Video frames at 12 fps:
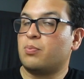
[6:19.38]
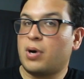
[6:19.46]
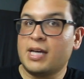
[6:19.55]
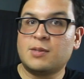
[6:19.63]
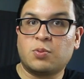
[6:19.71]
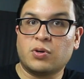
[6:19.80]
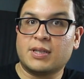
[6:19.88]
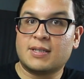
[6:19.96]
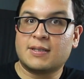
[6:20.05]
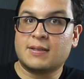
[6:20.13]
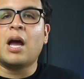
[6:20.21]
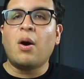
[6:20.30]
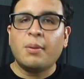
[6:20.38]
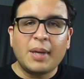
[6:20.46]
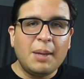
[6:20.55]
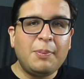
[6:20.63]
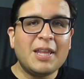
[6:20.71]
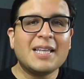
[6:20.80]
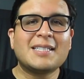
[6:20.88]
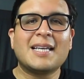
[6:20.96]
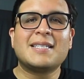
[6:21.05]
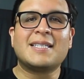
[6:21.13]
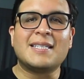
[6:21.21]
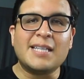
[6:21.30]
and price points. Now I'm keeping this
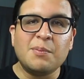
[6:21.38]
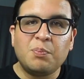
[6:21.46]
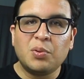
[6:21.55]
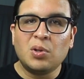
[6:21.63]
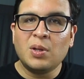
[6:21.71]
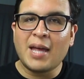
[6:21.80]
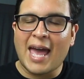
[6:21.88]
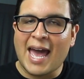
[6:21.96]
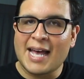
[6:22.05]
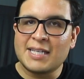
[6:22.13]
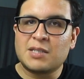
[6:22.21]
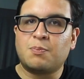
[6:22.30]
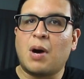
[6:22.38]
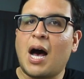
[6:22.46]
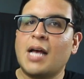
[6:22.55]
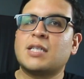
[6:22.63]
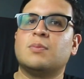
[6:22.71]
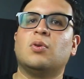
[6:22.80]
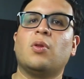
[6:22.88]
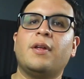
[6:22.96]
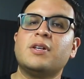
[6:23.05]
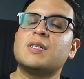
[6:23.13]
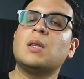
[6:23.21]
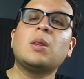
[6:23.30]
as simple as possible.
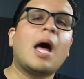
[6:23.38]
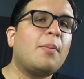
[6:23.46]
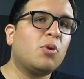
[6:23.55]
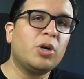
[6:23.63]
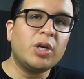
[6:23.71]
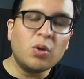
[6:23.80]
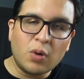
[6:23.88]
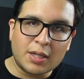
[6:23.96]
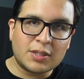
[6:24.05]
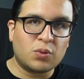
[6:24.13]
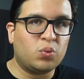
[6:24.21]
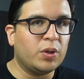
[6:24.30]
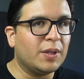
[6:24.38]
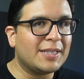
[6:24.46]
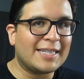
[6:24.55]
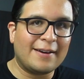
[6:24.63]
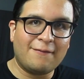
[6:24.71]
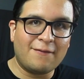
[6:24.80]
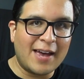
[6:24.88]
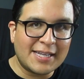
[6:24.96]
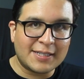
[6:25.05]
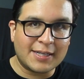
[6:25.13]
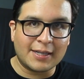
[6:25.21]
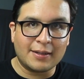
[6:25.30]
There's a lot more nuance to real estate
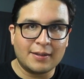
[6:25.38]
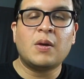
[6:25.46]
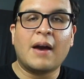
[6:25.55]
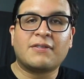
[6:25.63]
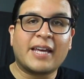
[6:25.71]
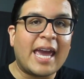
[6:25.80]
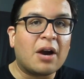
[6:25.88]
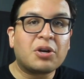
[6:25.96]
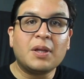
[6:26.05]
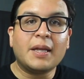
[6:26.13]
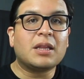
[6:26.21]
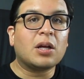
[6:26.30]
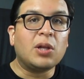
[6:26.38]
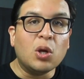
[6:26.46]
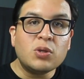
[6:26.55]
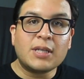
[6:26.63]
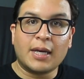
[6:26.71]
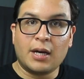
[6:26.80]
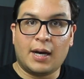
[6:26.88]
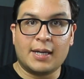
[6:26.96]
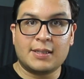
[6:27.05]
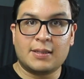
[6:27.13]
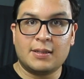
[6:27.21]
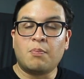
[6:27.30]
investing. You have to calculate the closing
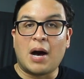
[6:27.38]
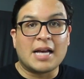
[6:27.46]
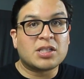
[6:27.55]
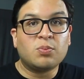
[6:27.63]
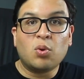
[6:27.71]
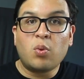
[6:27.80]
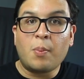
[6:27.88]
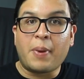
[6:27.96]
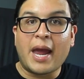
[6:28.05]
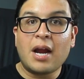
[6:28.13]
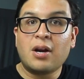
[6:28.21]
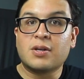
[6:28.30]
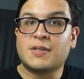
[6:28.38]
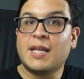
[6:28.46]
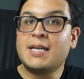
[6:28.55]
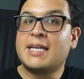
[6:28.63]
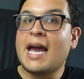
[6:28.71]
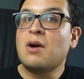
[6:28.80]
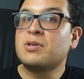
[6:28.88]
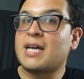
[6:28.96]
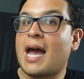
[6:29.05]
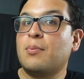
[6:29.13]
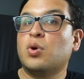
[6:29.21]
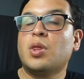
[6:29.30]
cost, possible repairs, the
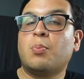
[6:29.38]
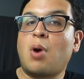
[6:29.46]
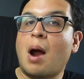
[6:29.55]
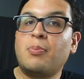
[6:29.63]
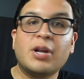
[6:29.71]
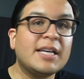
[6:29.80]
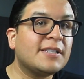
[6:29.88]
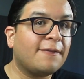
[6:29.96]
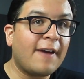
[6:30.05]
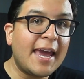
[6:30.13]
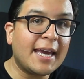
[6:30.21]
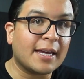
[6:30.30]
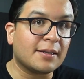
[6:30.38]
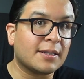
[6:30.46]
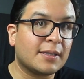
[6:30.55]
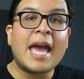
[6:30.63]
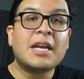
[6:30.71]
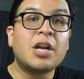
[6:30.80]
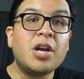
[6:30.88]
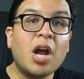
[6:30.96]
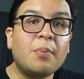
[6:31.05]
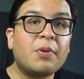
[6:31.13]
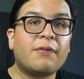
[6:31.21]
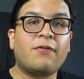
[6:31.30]
downtime when the property is vacant, and a
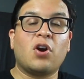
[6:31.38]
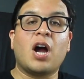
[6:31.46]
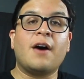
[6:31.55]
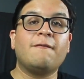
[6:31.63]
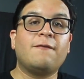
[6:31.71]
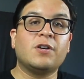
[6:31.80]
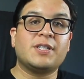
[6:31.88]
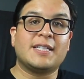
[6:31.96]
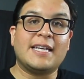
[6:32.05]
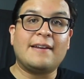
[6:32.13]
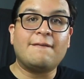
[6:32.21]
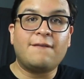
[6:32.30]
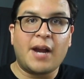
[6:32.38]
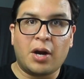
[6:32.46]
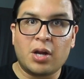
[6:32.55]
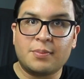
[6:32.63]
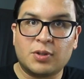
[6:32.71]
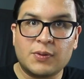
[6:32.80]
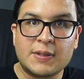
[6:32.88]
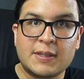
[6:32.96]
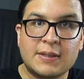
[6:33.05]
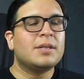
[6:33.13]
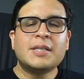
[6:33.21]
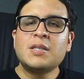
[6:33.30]
number for unforeseen variables.
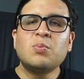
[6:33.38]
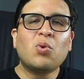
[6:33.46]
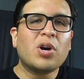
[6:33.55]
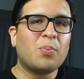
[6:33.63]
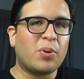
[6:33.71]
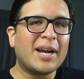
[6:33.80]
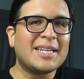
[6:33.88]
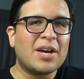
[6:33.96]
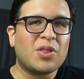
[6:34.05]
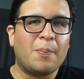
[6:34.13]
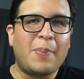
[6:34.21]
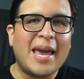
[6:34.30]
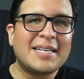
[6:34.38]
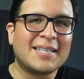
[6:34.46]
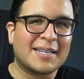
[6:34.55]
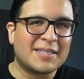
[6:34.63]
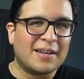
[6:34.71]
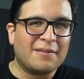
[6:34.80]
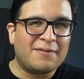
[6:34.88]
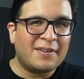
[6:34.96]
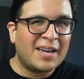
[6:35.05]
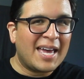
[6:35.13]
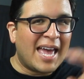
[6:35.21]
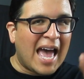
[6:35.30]
This is more to break down the basics of
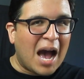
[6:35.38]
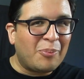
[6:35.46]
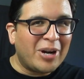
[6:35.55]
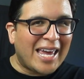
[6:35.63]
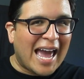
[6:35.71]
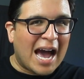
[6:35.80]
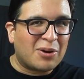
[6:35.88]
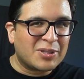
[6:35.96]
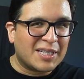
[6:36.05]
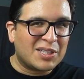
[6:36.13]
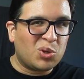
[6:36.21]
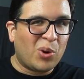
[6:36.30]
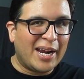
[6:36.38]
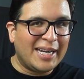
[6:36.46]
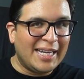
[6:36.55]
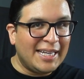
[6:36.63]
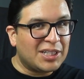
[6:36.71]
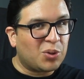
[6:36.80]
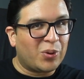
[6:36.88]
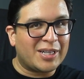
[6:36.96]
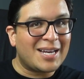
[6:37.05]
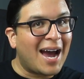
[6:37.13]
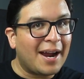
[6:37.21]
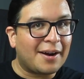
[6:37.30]
how many houses do I need to
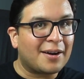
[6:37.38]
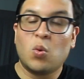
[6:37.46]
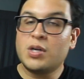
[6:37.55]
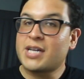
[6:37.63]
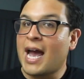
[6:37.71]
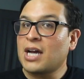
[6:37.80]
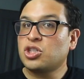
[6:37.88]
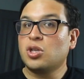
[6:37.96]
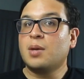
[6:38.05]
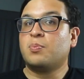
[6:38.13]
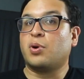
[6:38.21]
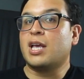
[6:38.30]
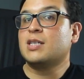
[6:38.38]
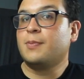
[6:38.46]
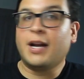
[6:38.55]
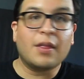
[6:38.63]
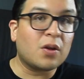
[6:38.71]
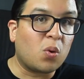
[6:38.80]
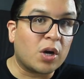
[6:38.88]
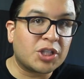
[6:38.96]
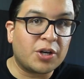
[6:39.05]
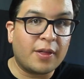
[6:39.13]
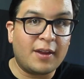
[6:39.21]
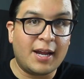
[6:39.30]
retire? Which actually brings me to the
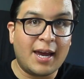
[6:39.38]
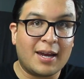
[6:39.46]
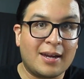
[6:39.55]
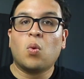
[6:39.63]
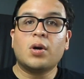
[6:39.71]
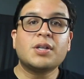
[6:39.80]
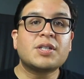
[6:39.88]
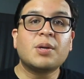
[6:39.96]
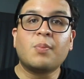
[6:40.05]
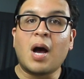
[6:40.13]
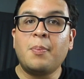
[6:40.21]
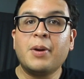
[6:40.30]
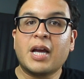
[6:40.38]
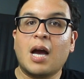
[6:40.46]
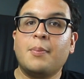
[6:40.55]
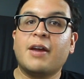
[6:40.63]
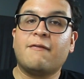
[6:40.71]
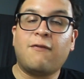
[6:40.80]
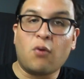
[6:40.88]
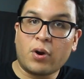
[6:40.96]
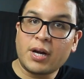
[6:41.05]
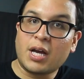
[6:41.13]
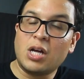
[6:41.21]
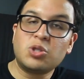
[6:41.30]
question of the day. What are some up and coming
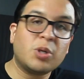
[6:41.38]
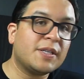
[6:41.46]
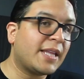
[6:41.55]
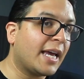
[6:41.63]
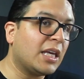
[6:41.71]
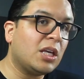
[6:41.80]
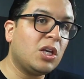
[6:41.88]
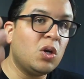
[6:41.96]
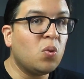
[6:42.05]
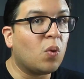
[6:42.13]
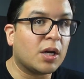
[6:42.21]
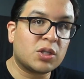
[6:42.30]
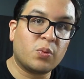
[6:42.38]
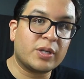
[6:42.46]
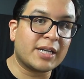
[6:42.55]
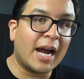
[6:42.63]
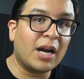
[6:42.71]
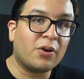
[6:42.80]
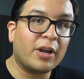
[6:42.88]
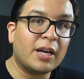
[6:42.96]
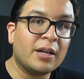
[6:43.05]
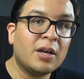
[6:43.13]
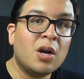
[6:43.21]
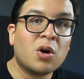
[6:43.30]
foreign countries that you want to retire in?
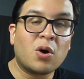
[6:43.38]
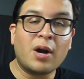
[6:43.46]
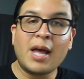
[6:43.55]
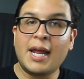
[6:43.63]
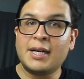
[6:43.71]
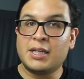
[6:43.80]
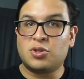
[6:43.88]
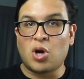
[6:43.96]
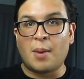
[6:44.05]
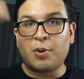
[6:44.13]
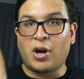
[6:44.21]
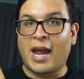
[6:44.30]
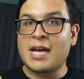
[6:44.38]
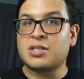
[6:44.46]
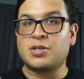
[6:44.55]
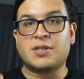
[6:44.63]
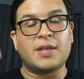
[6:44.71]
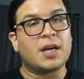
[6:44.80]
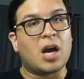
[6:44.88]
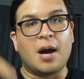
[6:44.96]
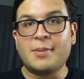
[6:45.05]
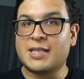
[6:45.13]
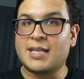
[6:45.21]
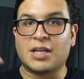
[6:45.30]
go ahead and drop your answers in the
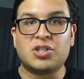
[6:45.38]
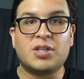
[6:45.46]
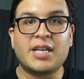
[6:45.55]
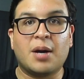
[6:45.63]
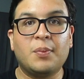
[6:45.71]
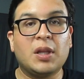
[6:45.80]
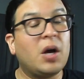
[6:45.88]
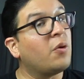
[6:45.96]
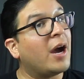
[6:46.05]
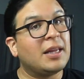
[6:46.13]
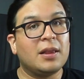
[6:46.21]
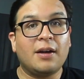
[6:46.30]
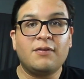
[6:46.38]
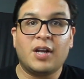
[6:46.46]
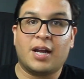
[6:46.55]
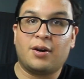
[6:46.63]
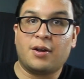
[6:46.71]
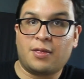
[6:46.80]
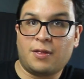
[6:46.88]
comment section down below. I'd love to hear your